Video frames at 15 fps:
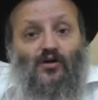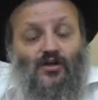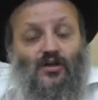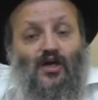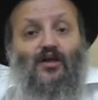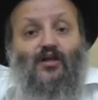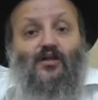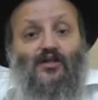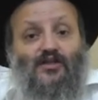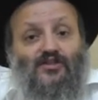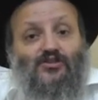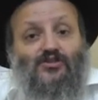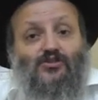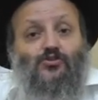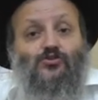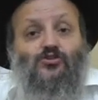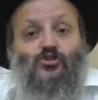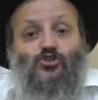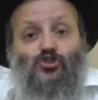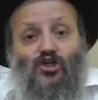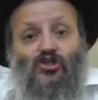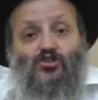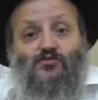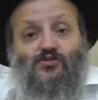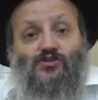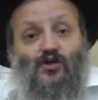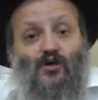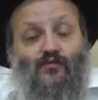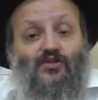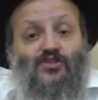you got to listen to the judgment
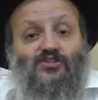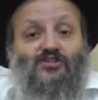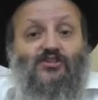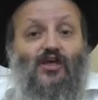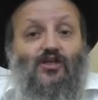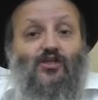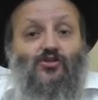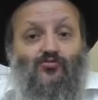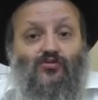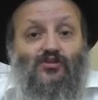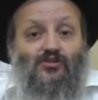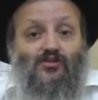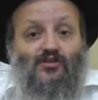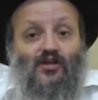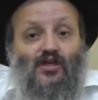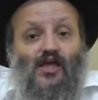of the Sanhedrin,